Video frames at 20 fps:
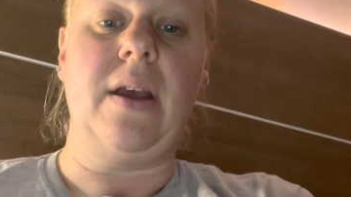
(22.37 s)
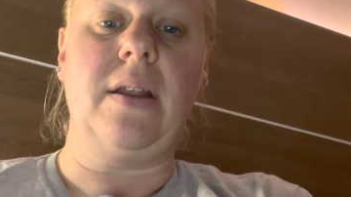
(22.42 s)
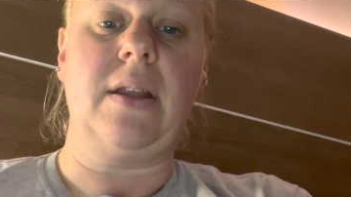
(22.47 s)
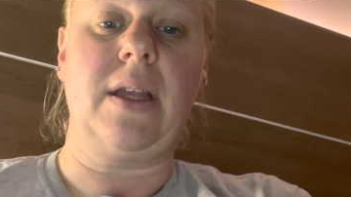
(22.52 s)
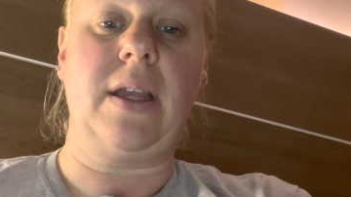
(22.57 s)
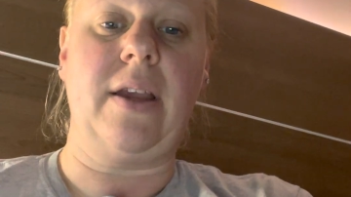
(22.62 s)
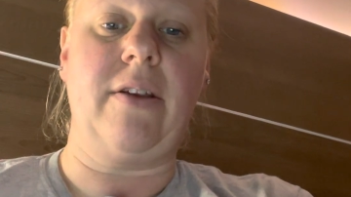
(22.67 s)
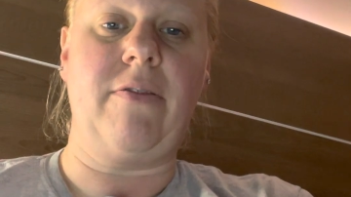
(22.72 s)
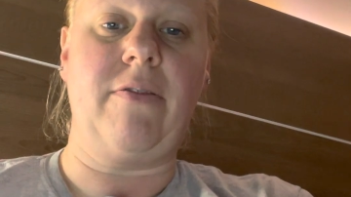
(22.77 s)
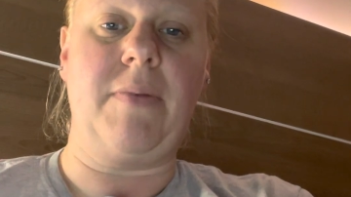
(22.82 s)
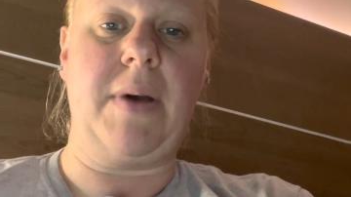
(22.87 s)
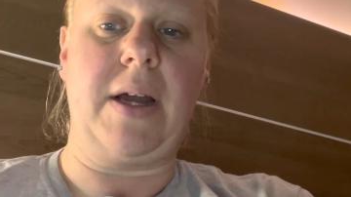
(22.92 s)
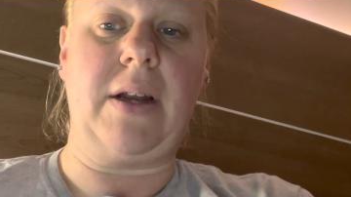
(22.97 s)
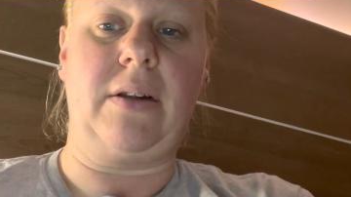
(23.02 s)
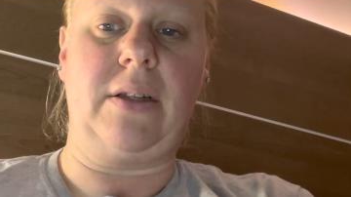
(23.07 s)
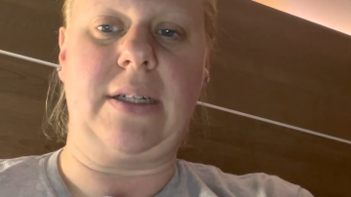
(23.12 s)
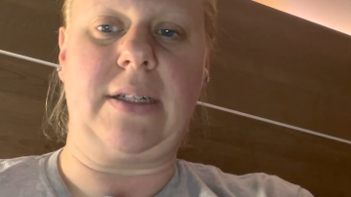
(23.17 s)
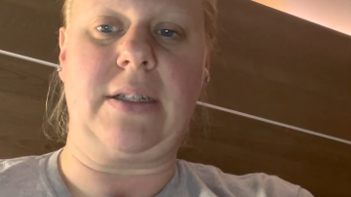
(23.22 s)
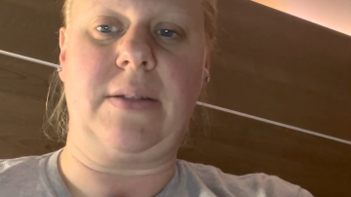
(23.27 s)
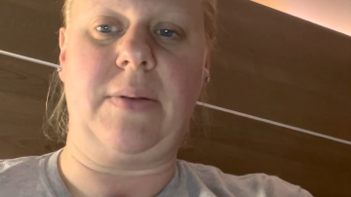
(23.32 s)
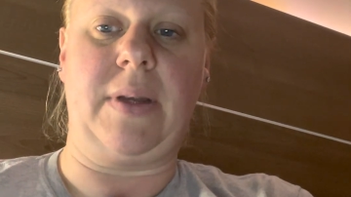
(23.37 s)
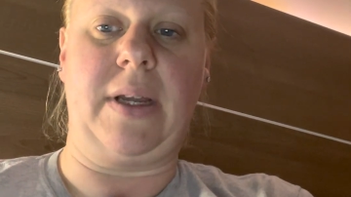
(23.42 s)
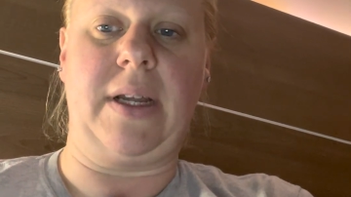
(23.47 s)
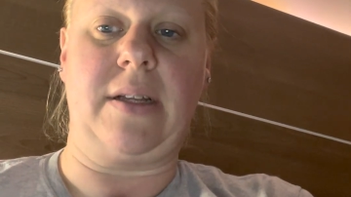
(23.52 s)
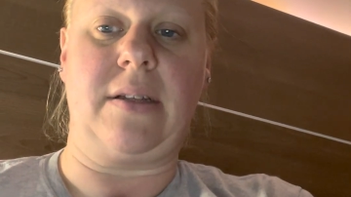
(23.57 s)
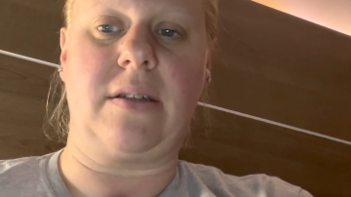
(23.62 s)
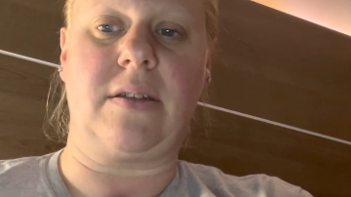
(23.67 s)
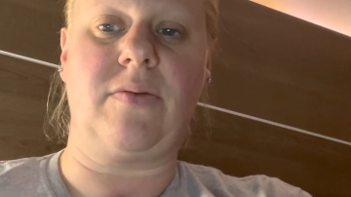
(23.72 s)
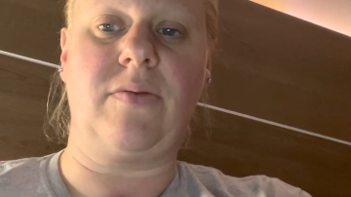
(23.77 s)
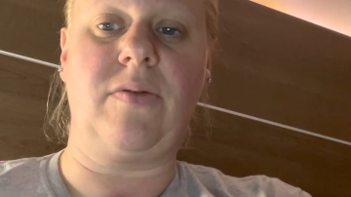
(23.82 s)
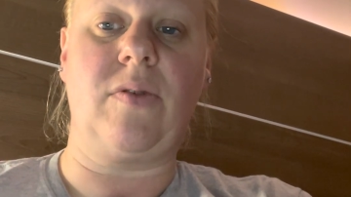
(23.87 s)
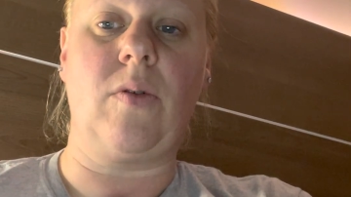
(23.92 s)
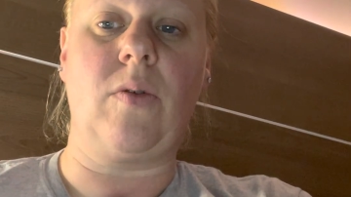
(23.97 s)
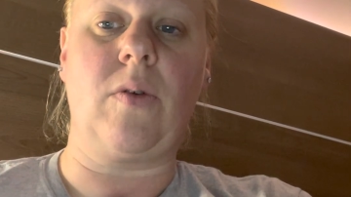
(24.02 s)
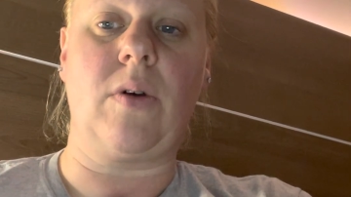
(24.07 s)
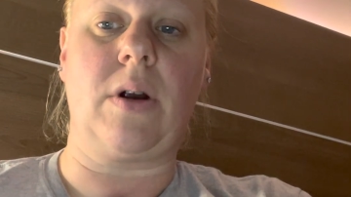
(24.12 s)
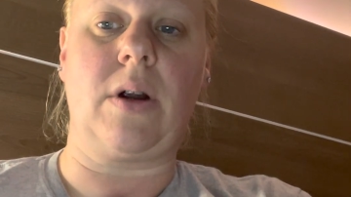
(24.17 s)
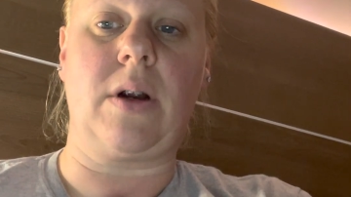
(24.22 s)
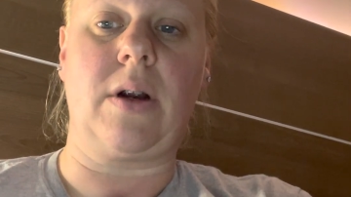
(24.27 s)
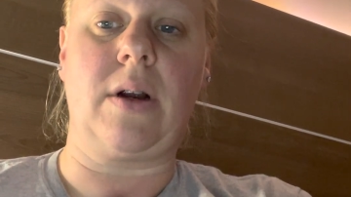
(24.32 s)
The GIVE model explains
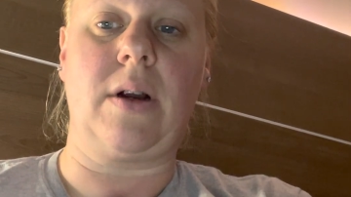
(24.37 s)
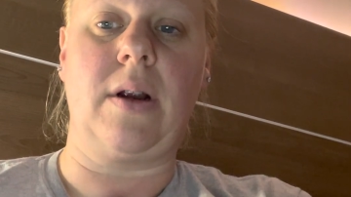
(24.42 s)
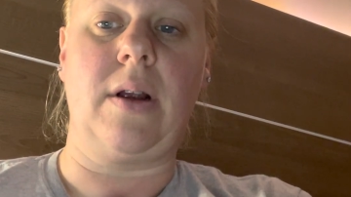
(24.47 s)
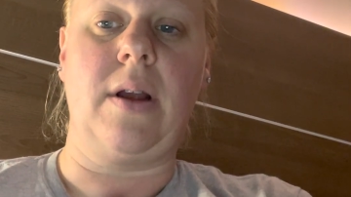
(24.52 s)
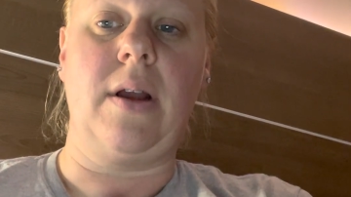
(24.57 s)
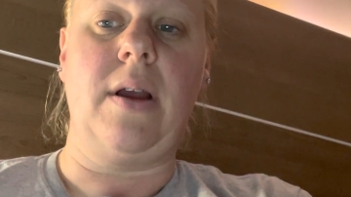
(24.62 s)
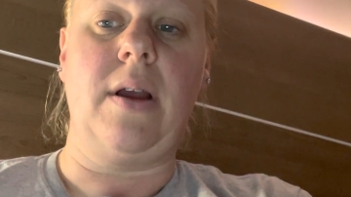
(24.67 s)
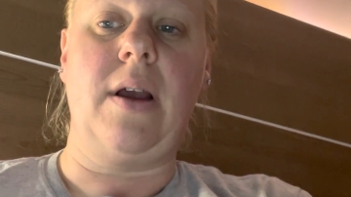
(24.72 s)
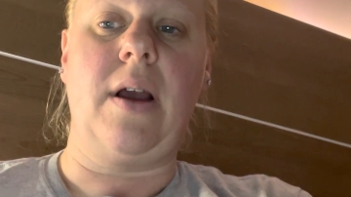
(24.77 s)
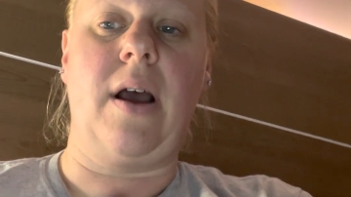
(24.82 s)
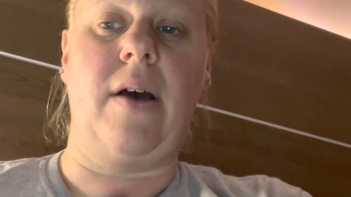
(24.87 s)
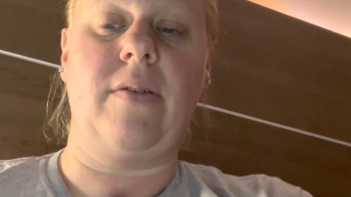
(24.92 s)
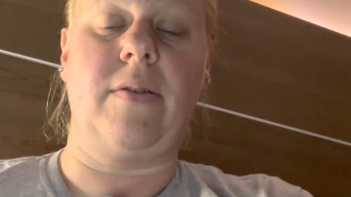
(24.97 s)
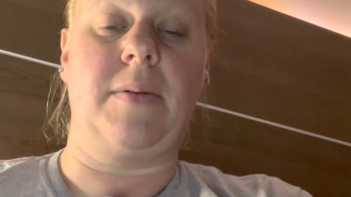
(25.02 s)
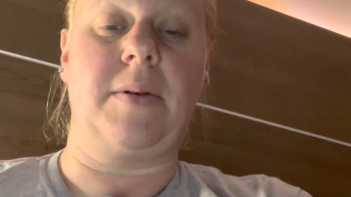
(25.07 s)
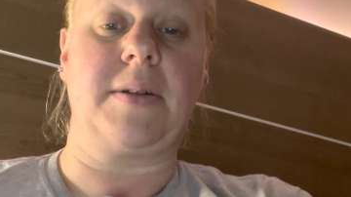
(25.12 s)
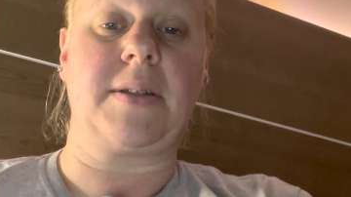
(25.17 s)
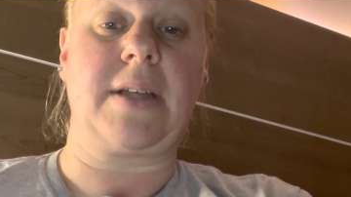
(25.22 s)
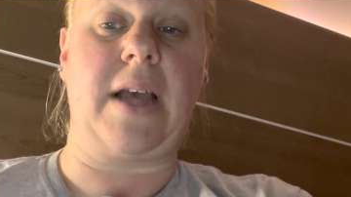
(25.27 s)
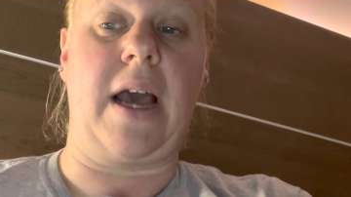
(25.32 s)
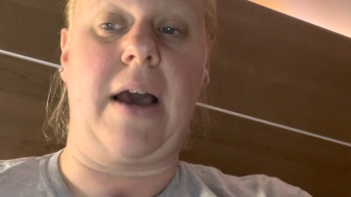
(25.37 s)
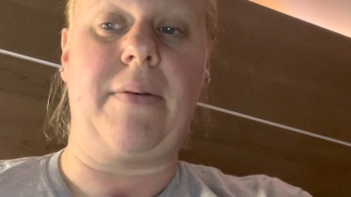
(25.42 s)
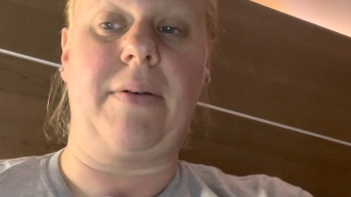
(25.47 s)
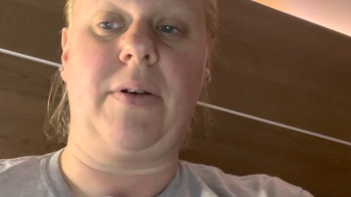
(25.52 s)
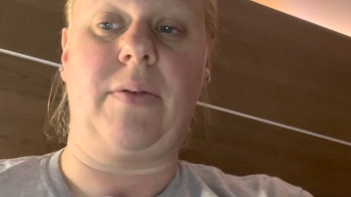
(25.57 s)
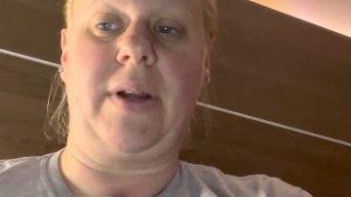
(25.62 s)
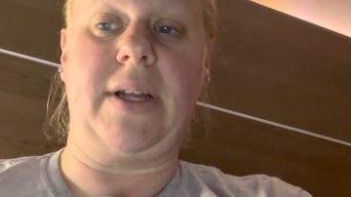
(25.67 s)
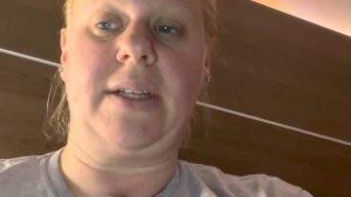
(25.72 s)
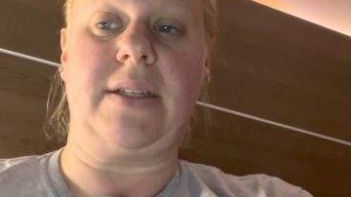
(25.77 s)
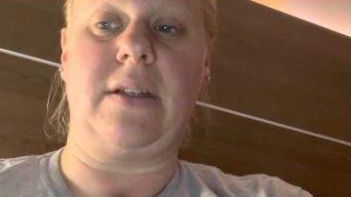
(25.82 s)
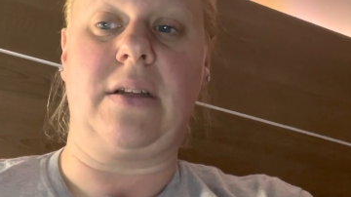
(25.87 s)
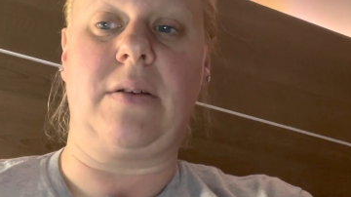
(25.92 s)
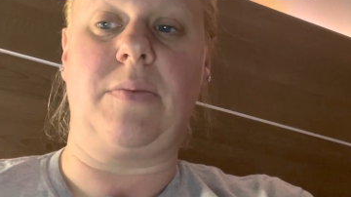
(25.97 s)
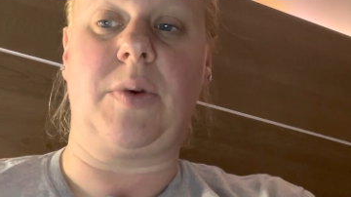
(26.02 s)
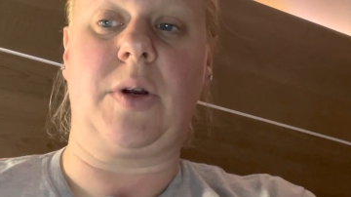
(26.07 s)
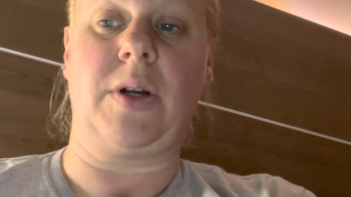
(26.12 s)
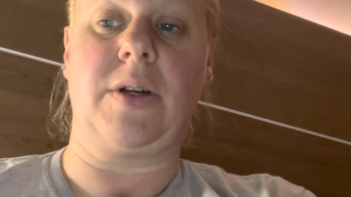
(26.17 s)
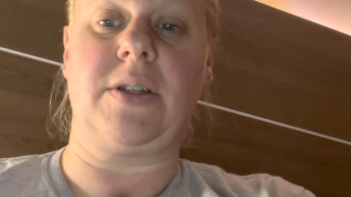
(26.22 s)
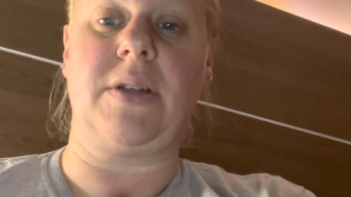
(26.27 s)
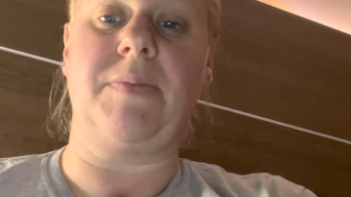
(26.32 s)
four of the most common ways that a
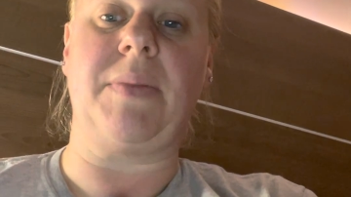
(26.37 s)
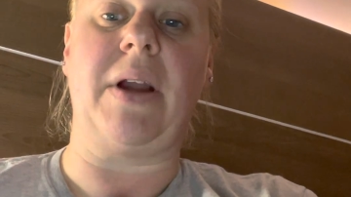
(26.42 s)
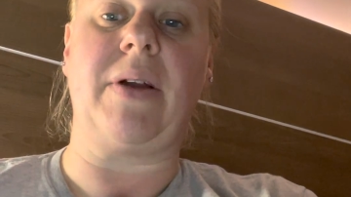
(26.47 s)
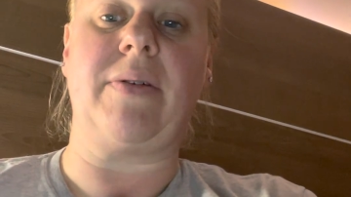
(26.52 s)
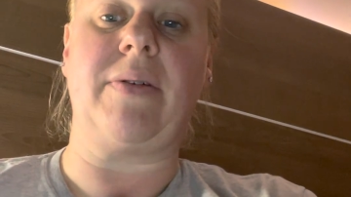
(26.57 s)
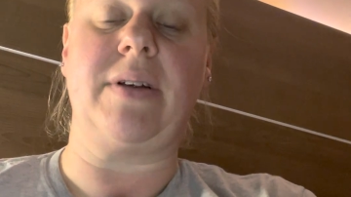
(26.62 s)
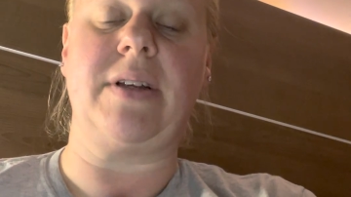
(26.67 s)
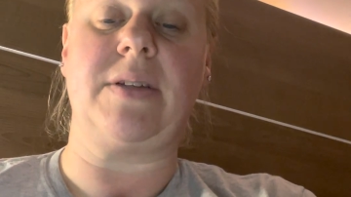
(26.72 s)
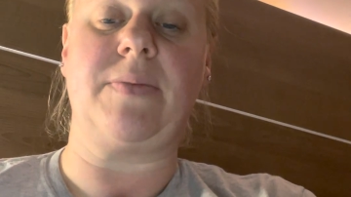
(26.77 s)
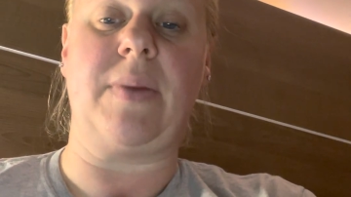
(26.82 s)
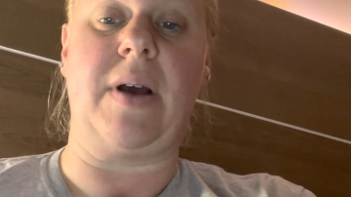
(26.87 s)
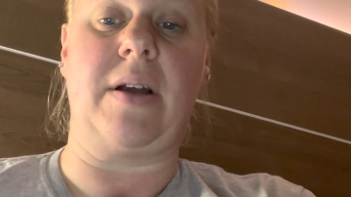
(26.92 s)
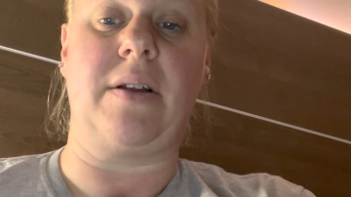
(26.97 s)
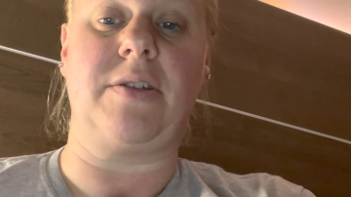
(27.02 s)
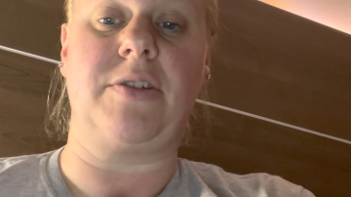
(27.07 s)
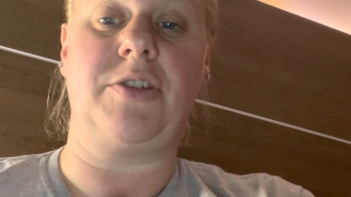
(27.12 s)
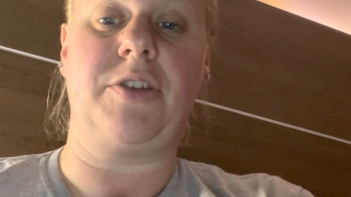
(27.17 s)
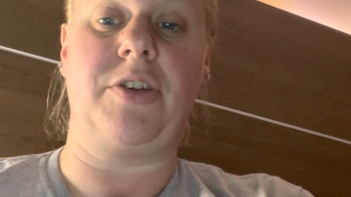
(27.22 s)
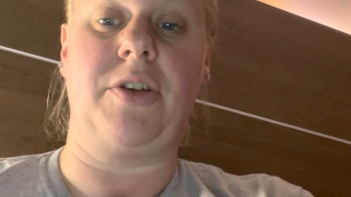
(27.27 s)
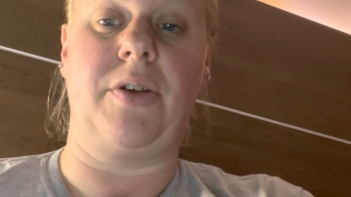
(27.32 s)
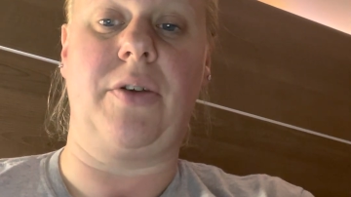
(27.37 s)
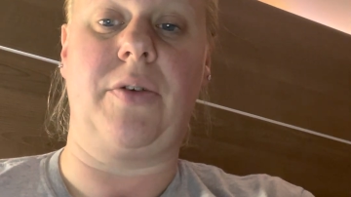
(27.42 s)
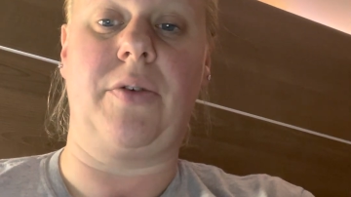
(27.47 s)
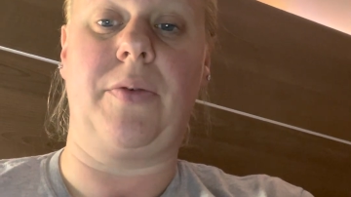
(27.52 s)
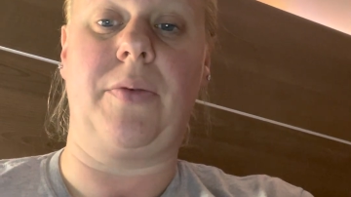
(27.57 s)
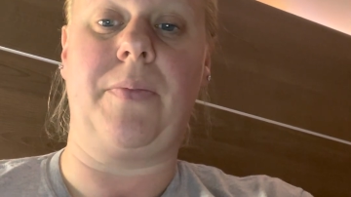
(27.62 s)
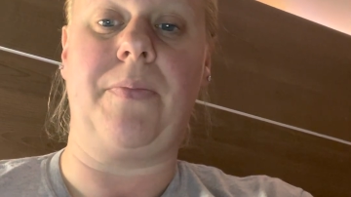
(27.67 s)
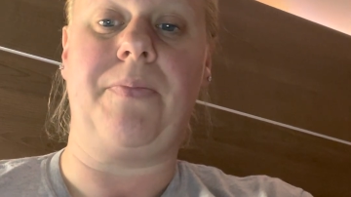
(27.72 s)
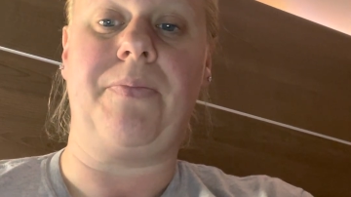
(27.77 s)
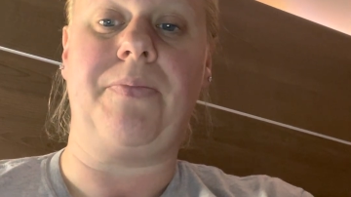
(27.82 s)
person might respond to